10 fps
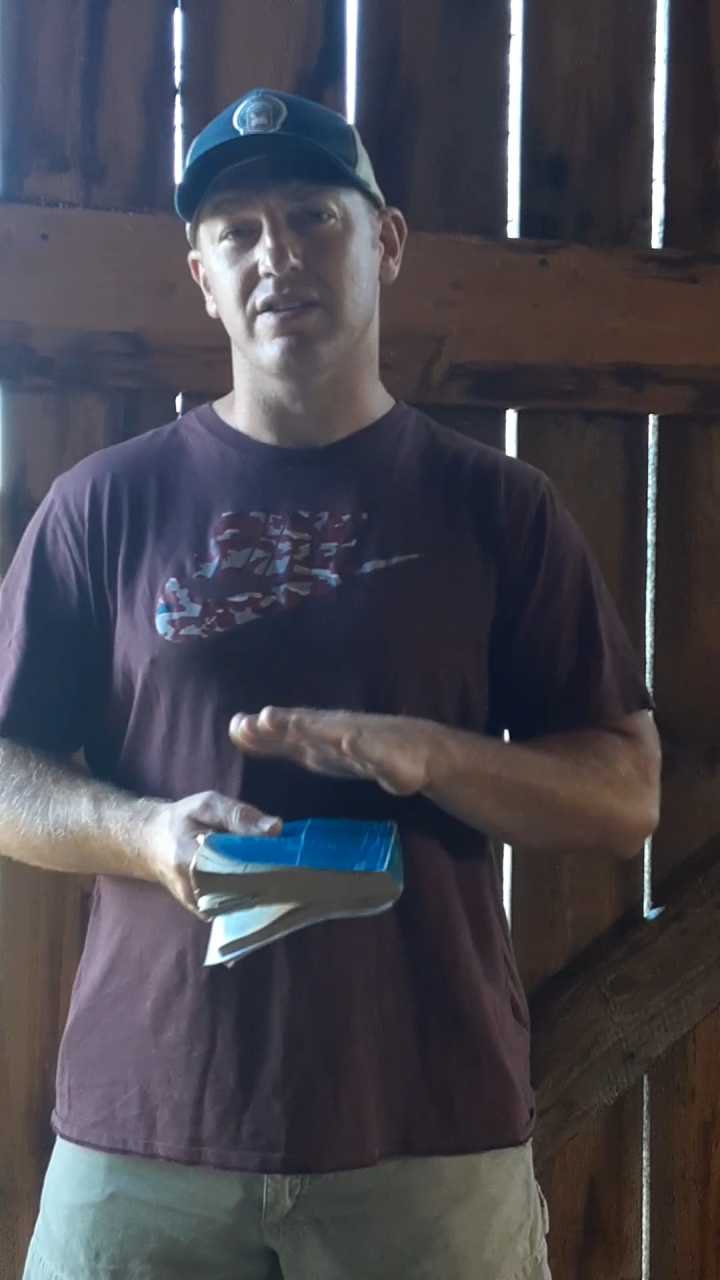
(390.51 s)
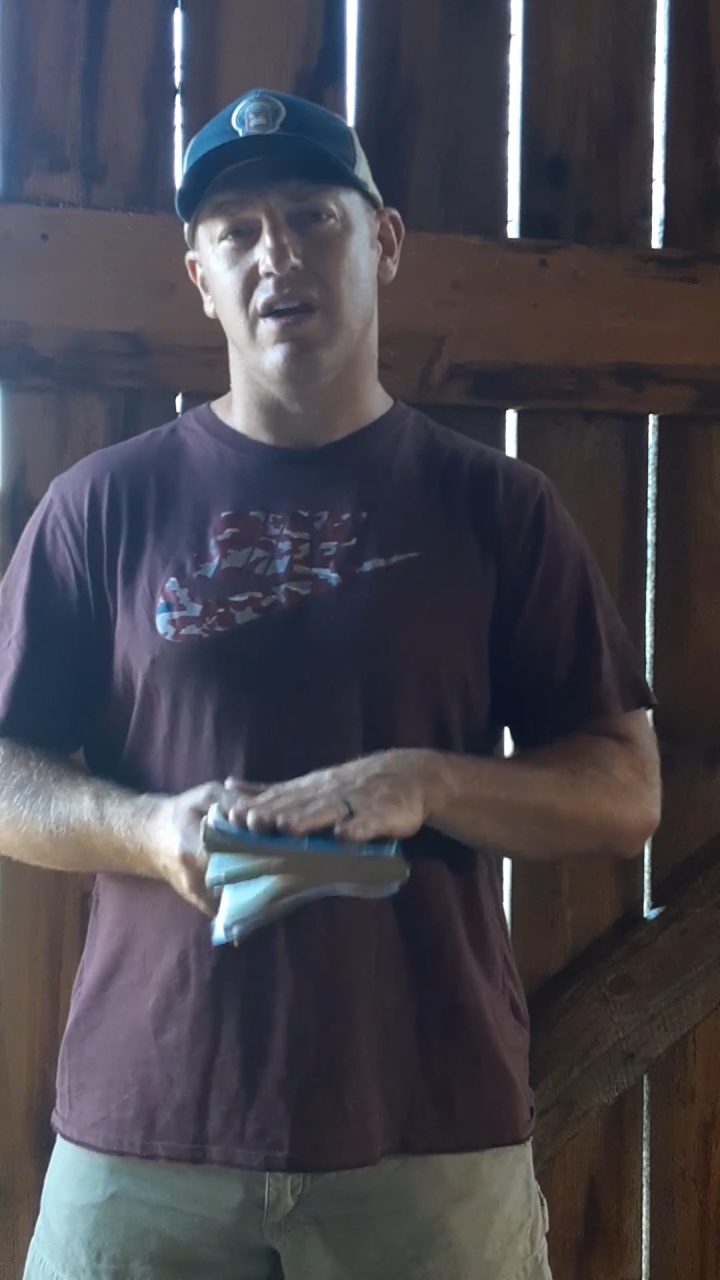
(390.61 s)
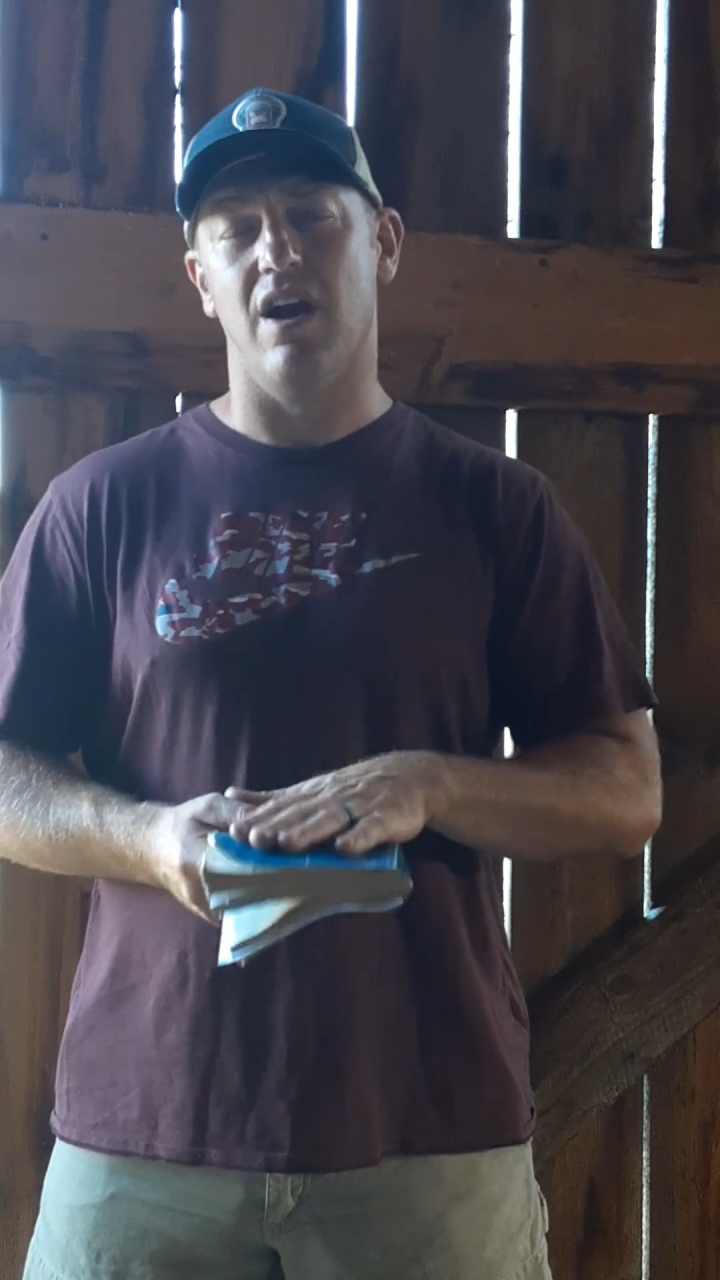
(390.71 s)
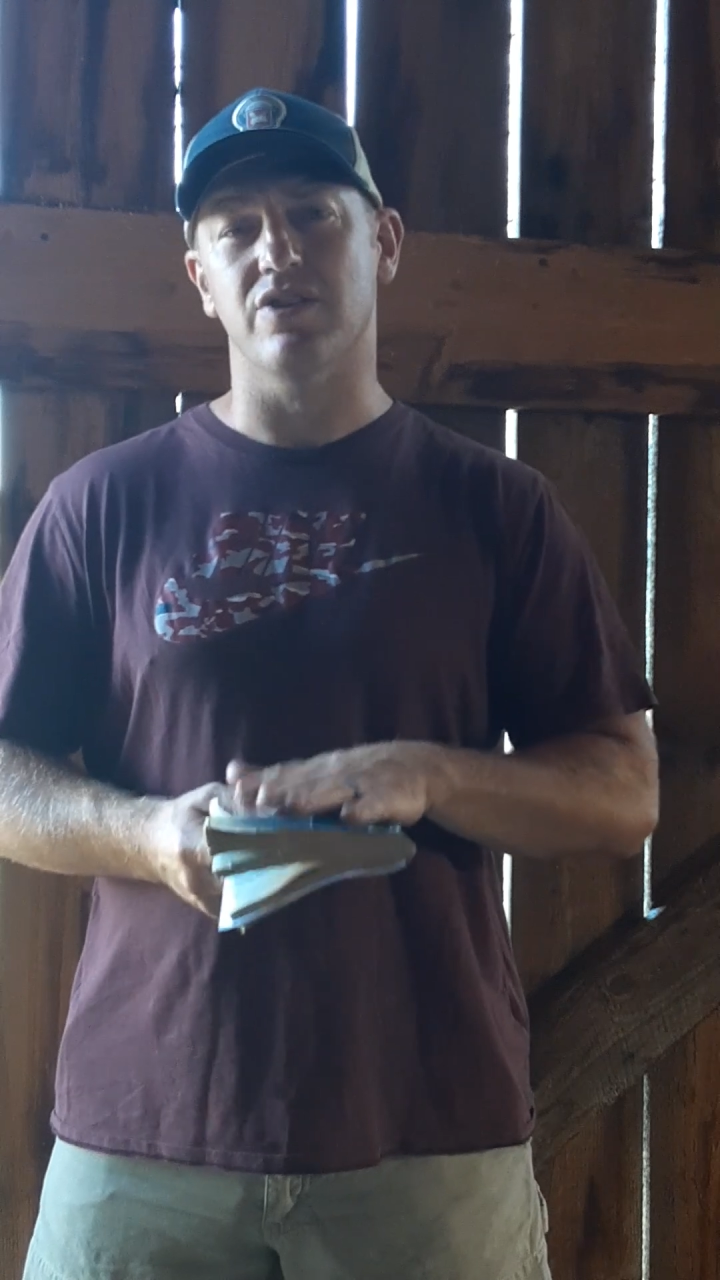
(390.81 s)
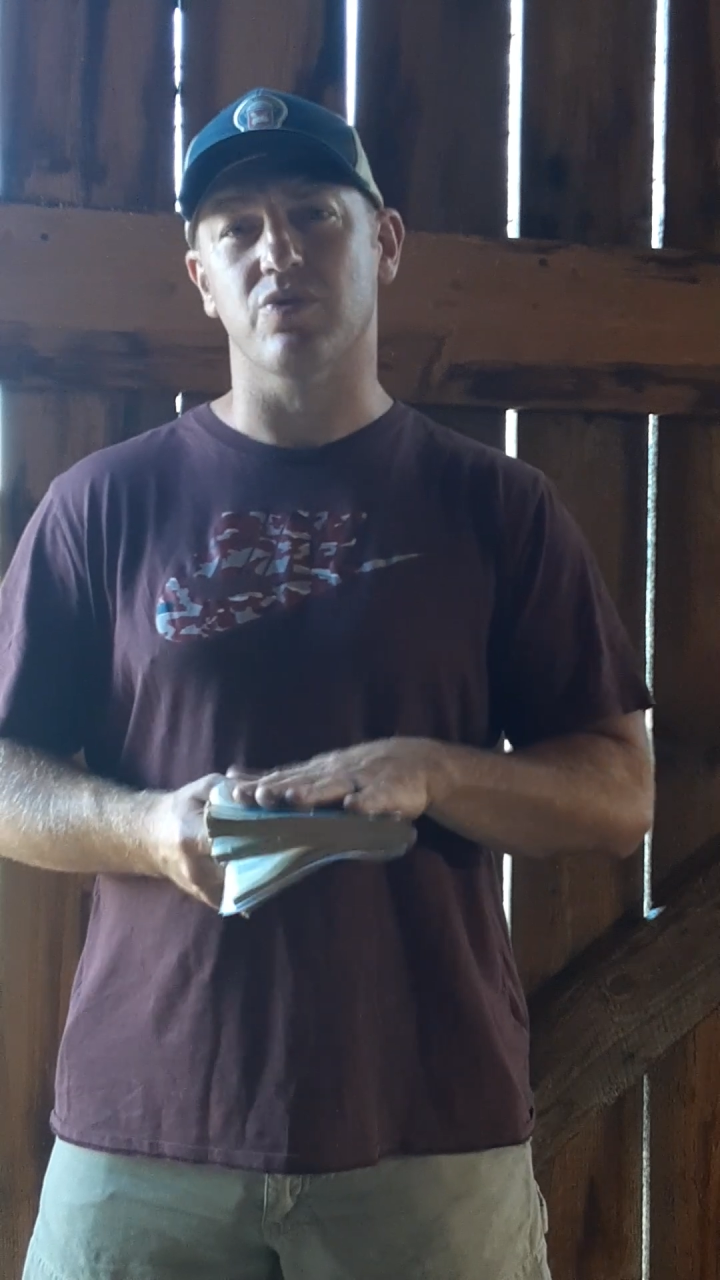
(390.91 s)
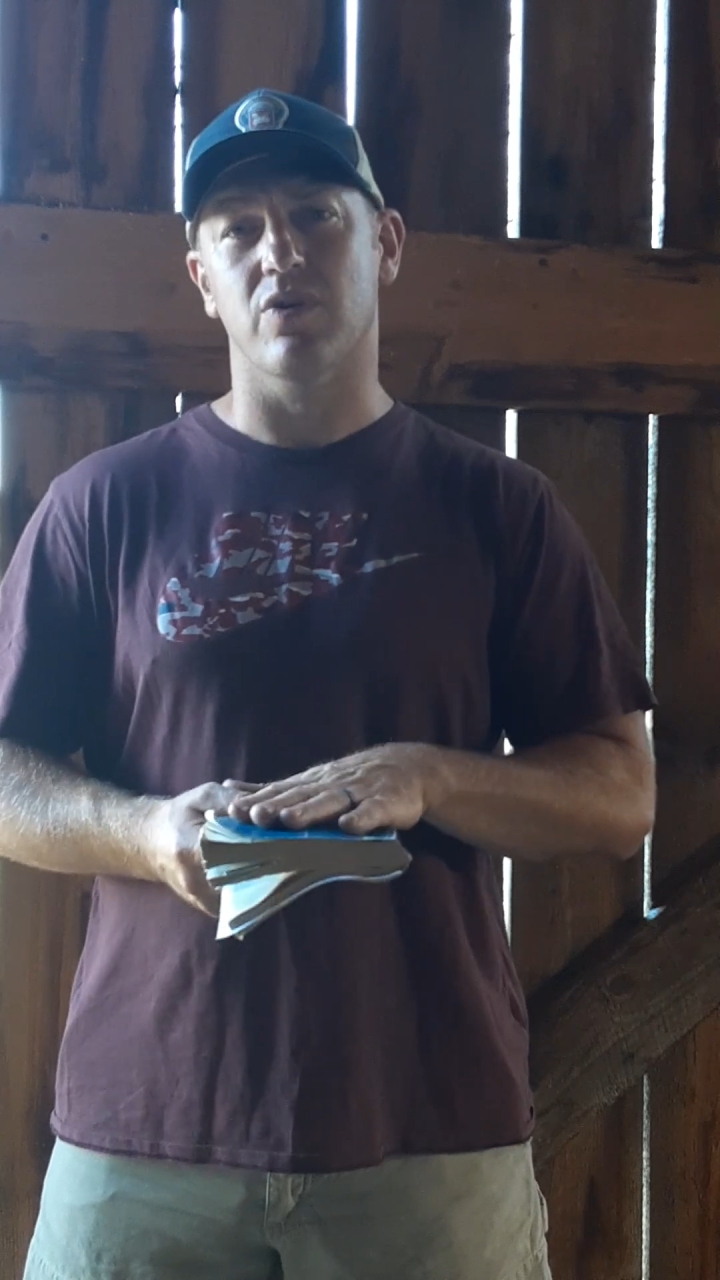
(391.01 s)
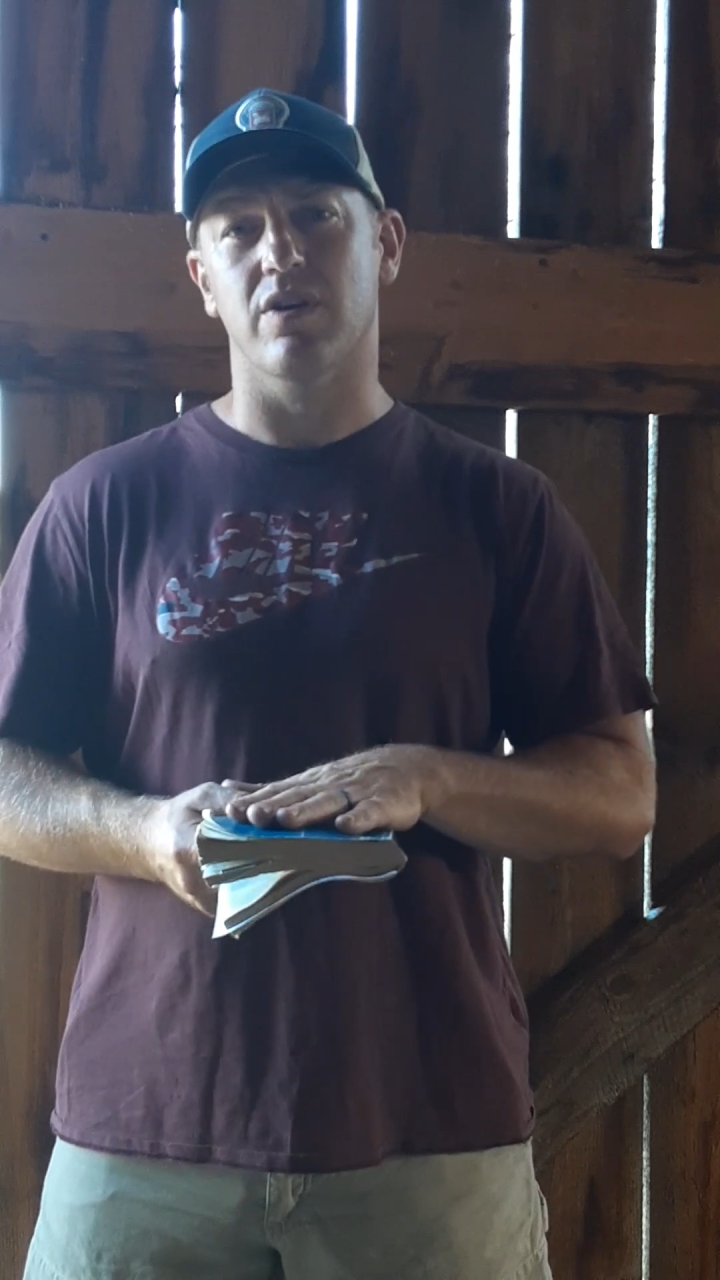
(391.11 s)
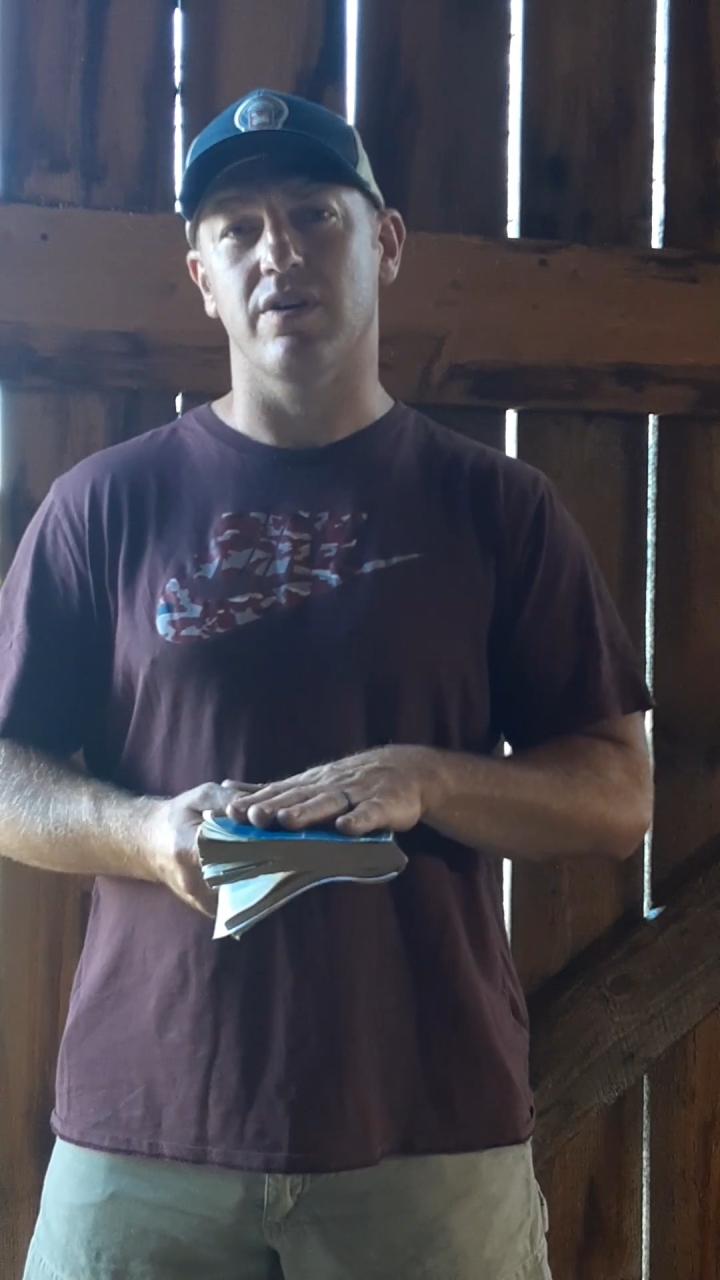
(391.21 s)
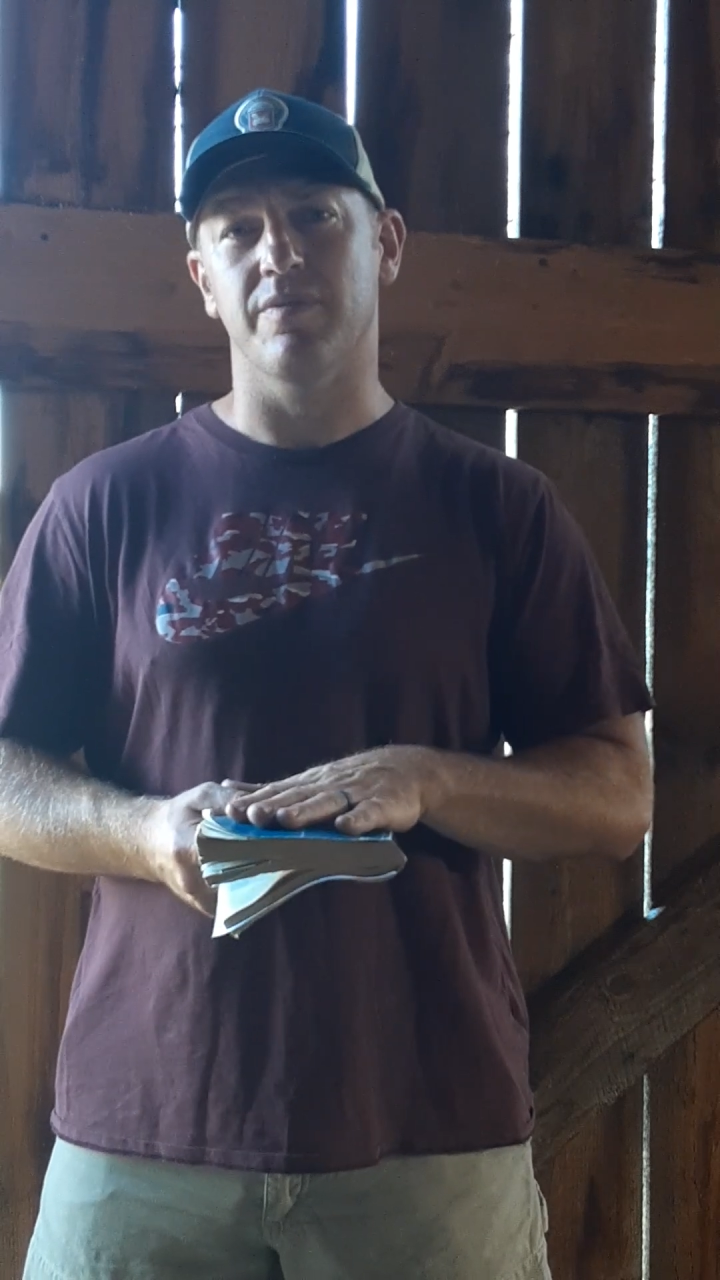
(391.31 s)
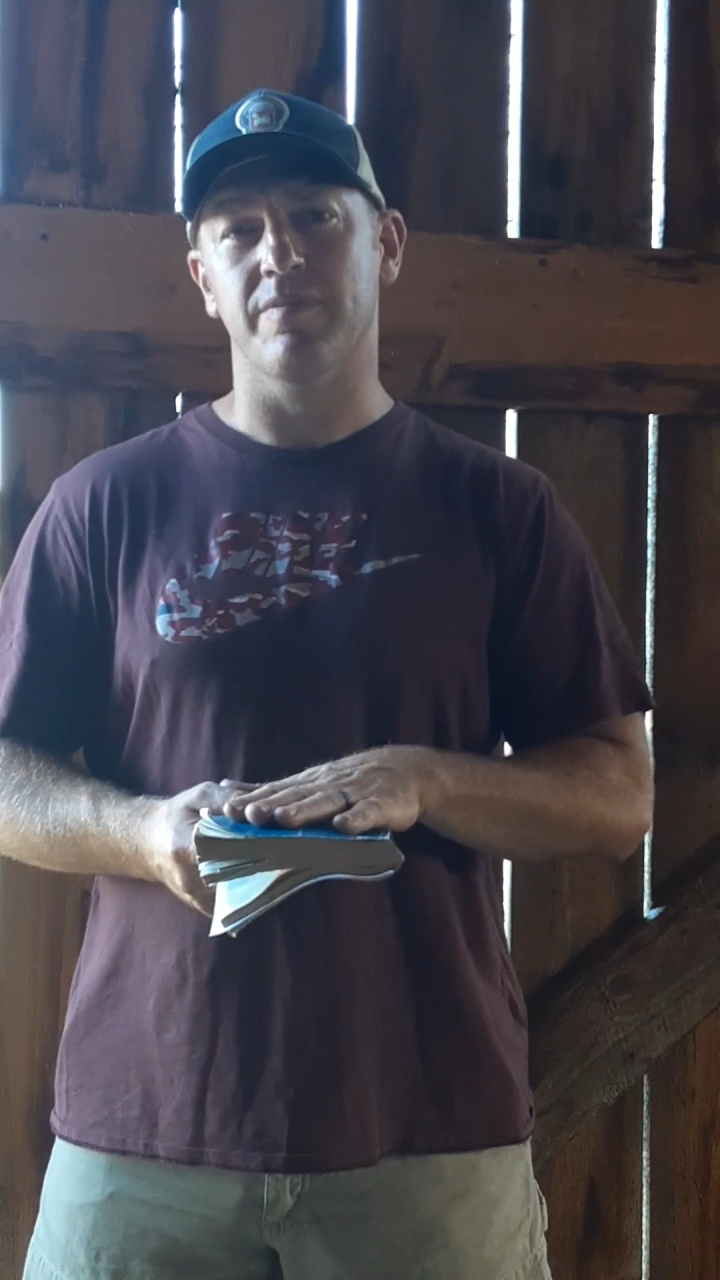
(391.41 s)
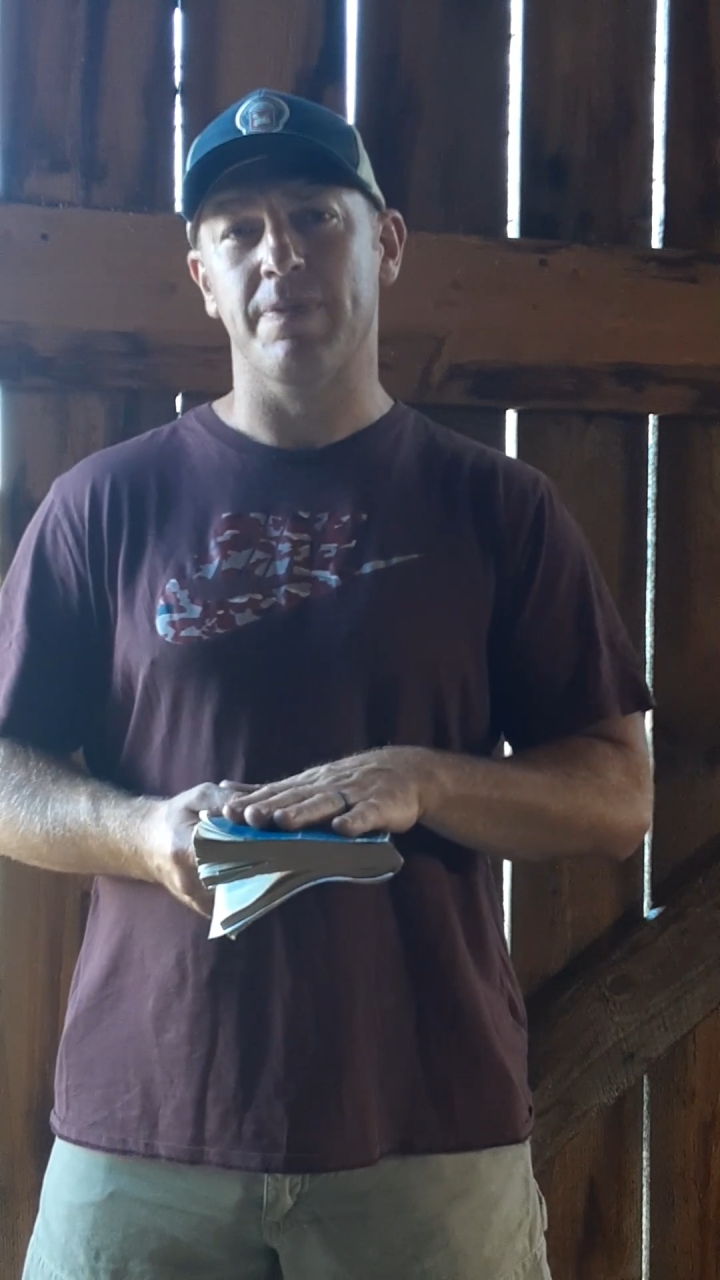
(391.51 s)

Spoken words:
God's word.